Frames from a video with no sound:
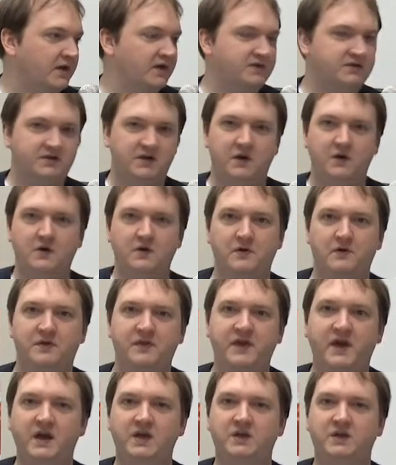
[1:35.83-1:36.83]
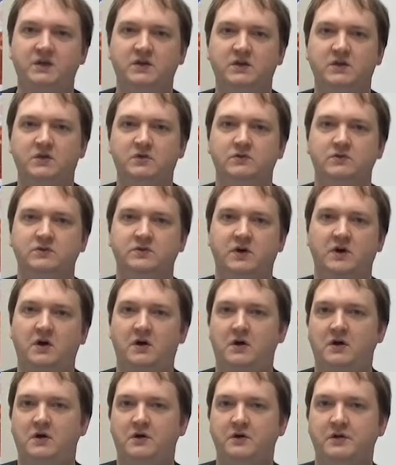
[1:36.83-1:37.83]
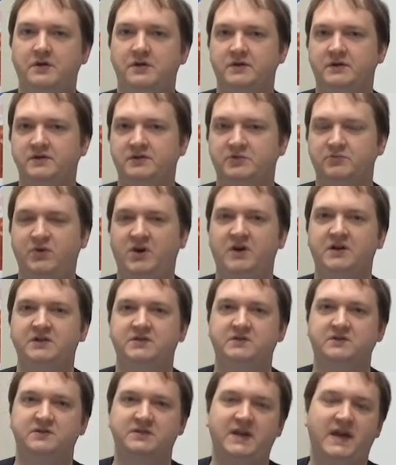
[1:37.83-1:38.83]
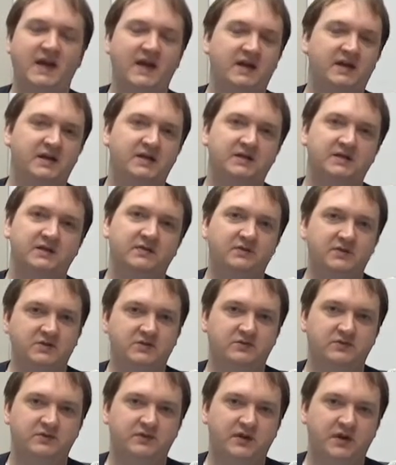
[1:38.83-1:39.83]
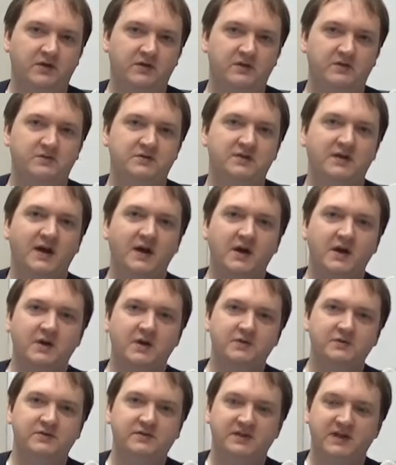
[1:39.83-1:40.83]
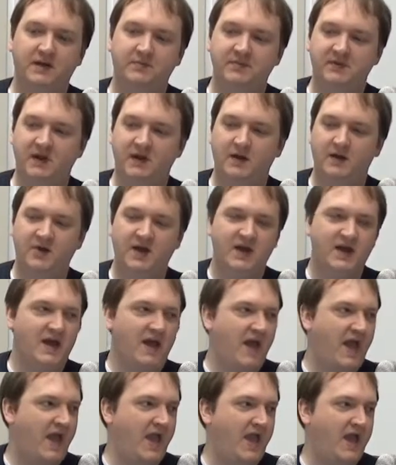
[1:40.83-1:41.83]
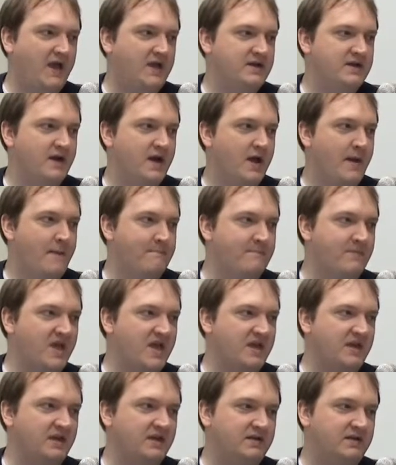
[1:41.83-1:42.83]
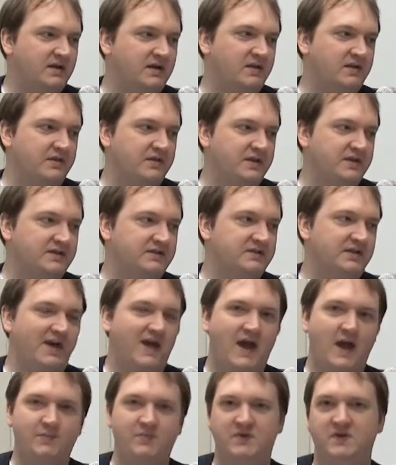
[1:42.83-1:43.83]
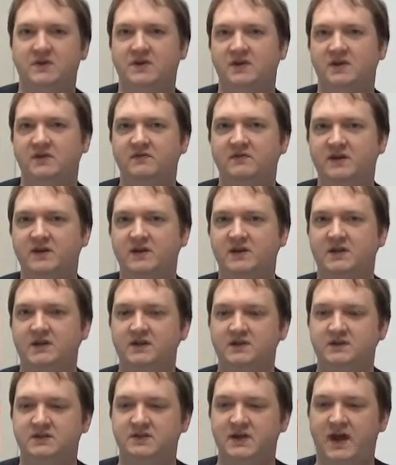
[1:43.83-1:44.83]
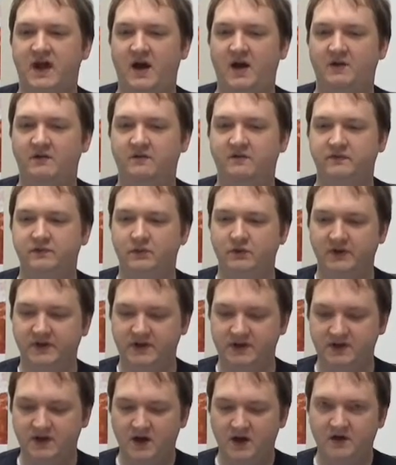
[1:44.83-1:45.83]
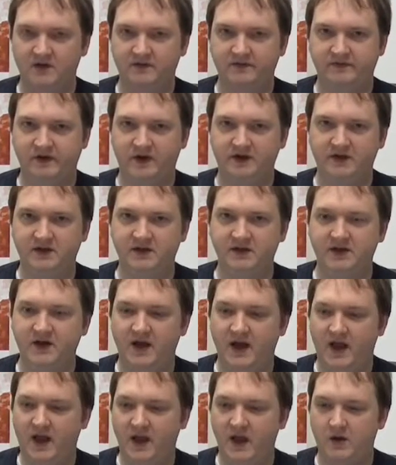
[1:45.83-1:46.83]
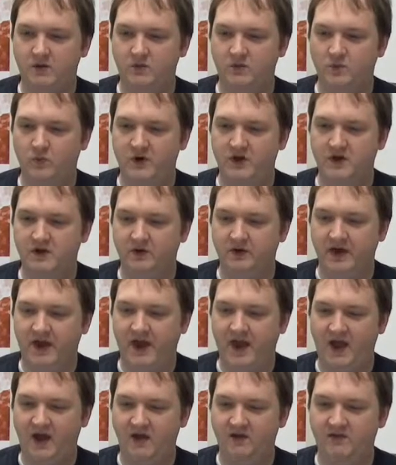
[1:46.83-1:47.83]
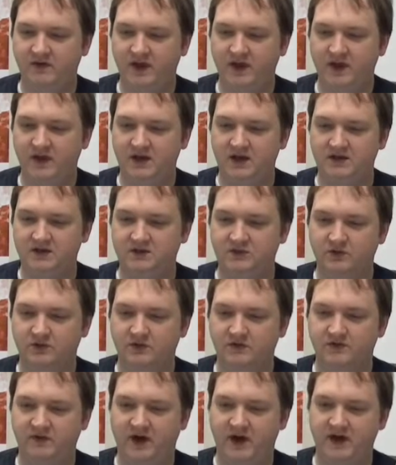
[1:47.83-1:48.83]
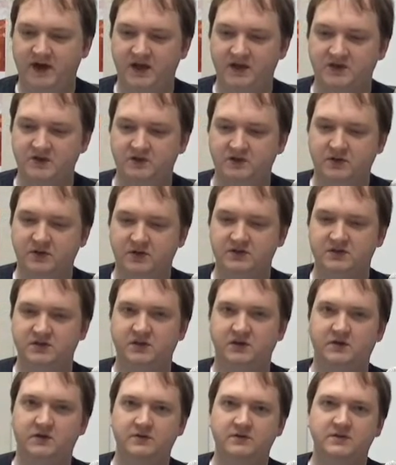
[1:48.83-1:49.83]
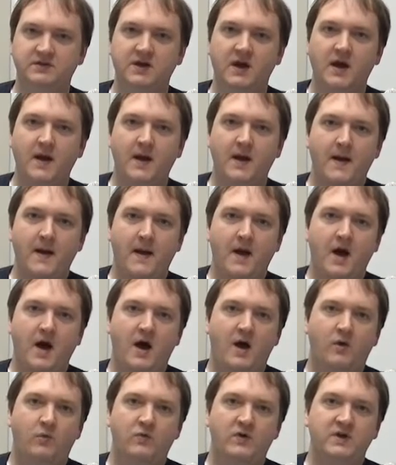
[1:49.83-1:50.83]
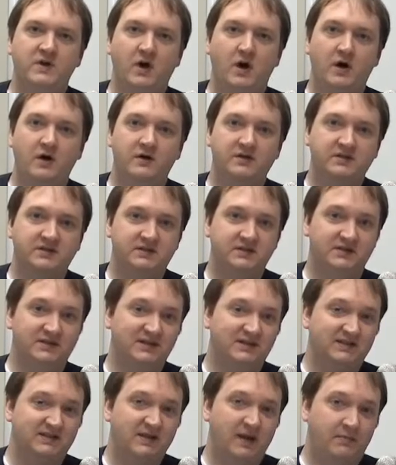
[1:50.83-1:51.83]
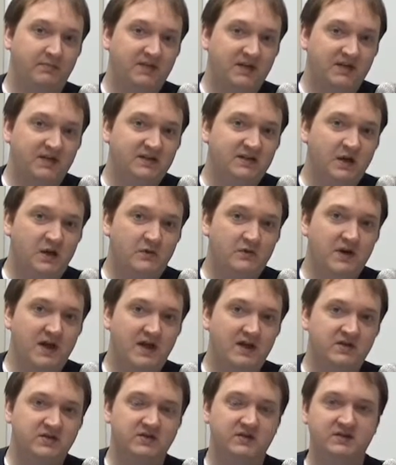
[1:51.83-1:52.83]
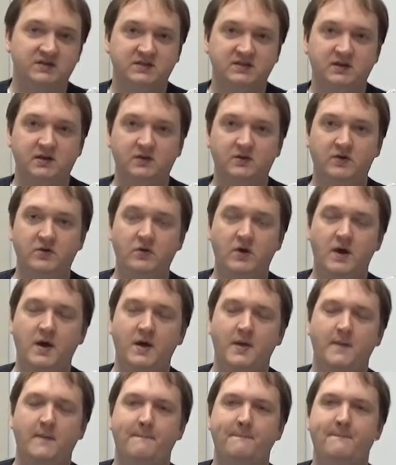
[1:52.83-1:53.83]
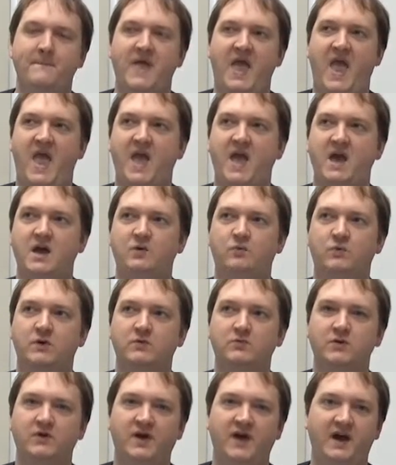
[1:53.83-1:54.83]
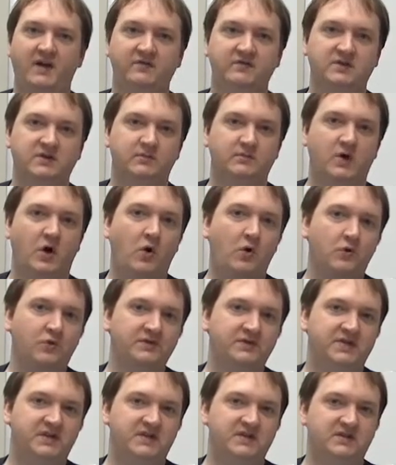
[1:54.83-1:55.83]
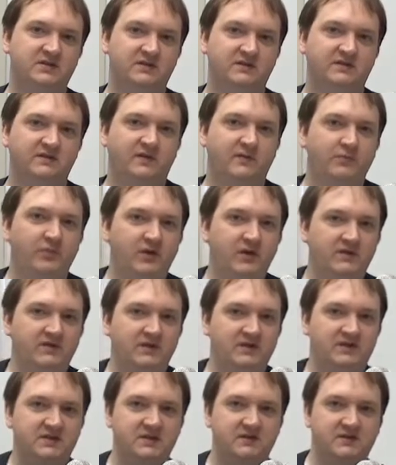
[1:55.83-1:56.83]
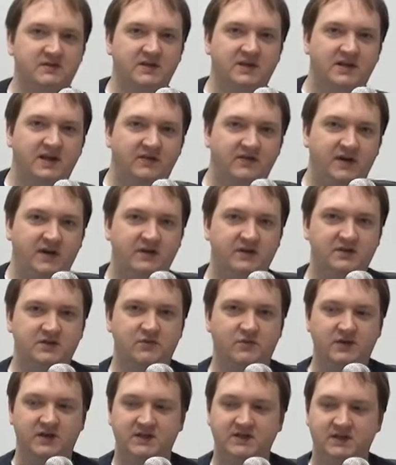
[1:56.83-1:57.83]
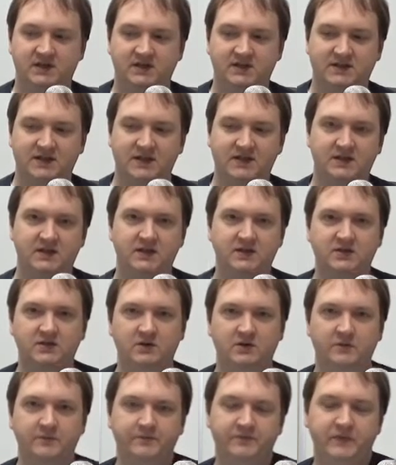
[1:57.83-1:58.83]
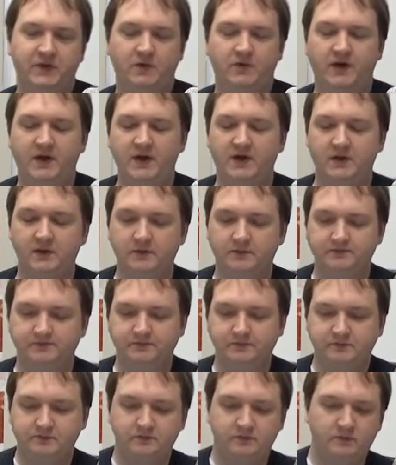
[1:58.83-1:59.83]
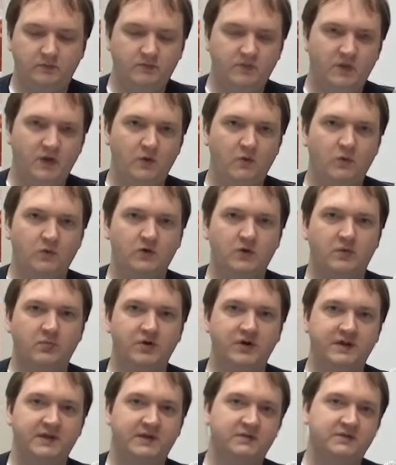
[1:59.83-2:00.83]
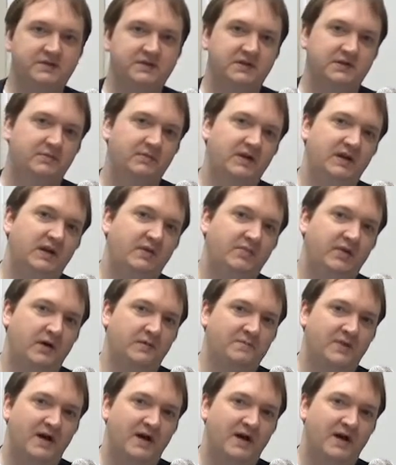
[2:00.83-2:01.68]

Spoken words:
So thank you to all the sponsors and individual donors who stepped up and made this happen. The event is now fully funded and we don't have any sort of financial concerns. We are still accepting donations though, and we will have some old t-shirts from previous years. Like I've got the 2016 t-shirt right here. We're going to bring those to the meetup on